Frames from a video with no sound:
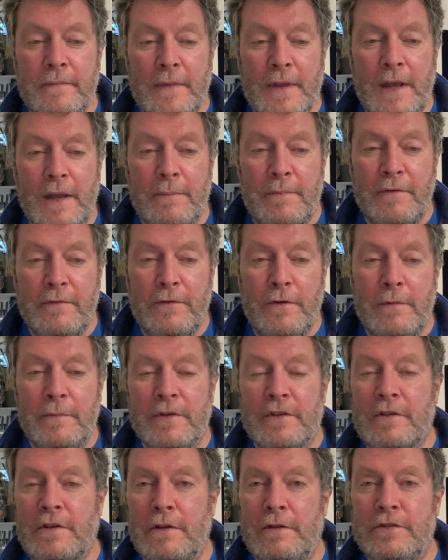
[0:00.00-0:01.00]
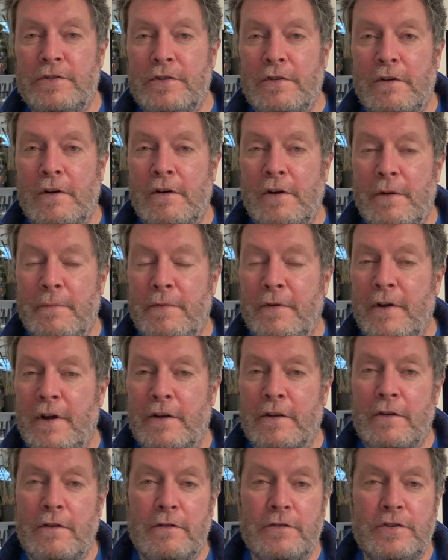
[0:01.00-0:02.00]
a performance culture, or
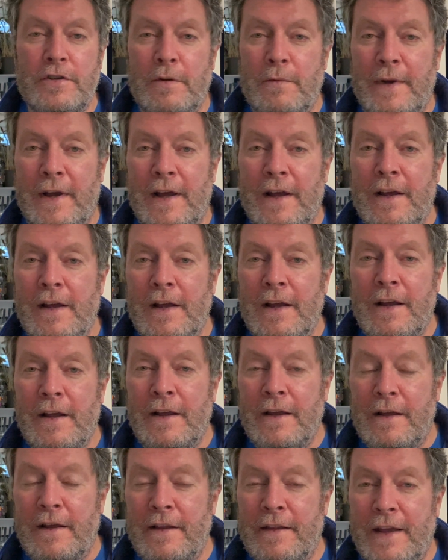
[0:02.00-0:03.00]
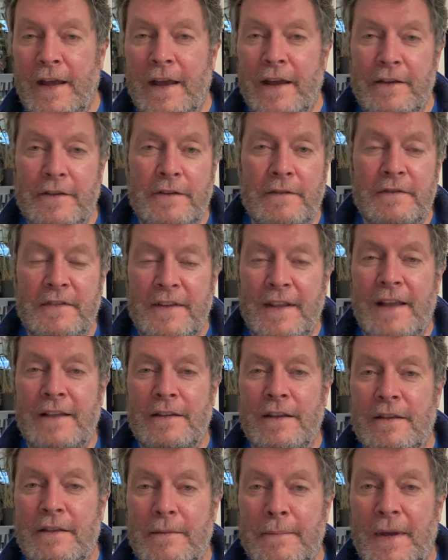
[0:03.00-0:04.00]
a culture where the highest of
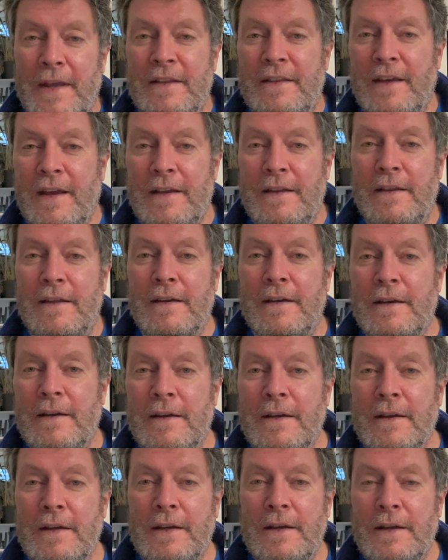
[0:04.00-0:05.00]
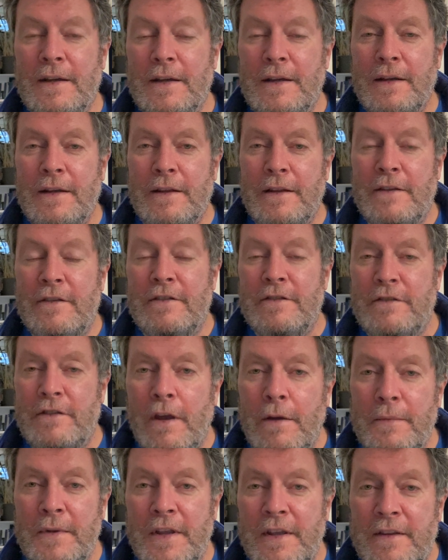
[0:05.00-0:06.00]
standards are maintained? There's
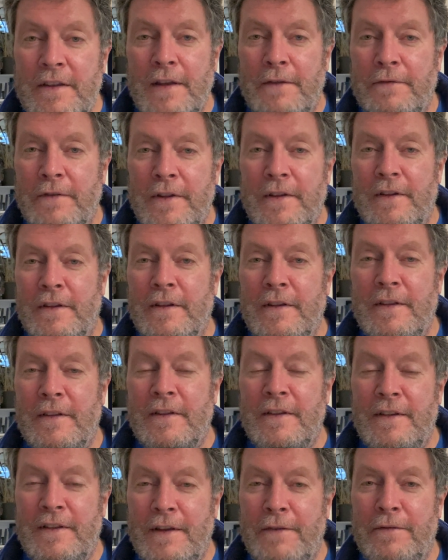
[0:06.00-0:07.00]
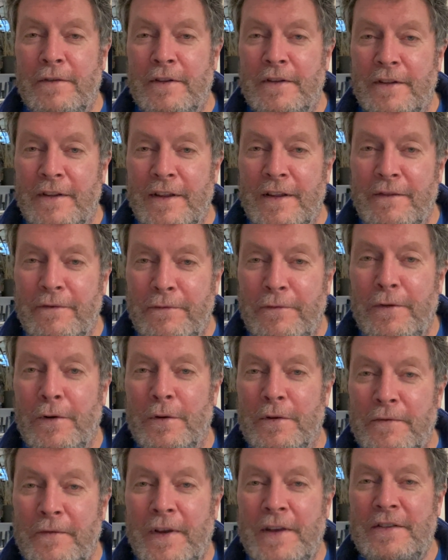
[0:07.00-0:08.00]
so many different
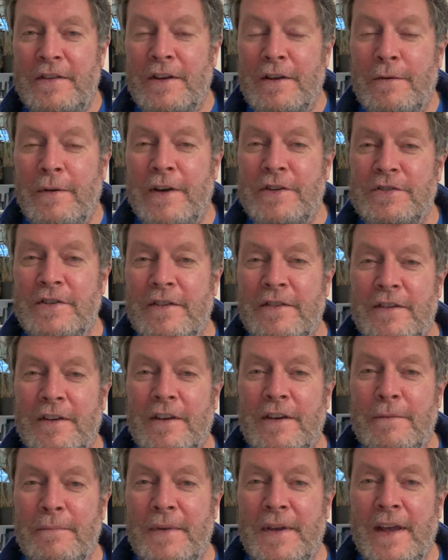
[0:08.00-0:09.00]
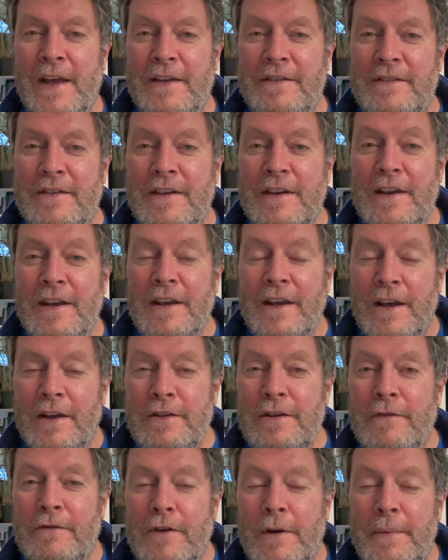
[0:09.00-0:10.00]
forward-facing questions that can be asked,
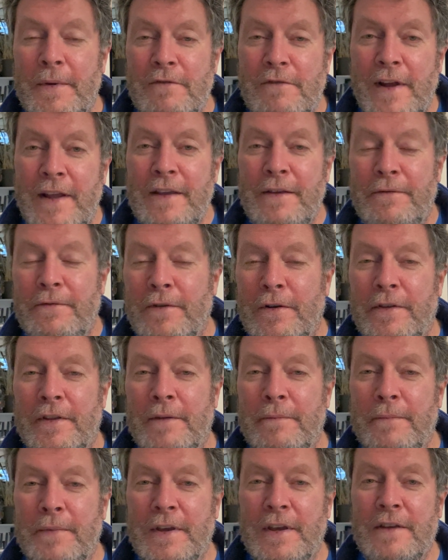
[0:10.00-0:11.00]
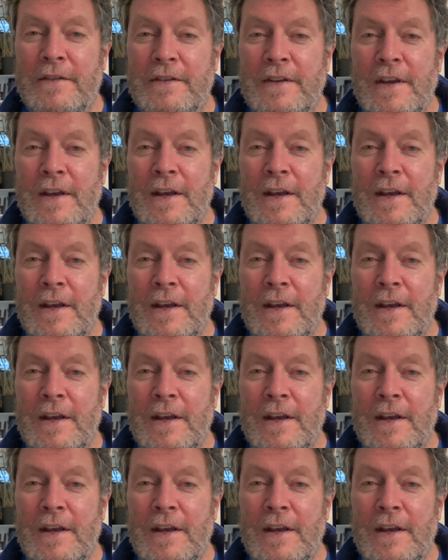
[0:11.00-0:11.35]
and you've got to be ready for them, because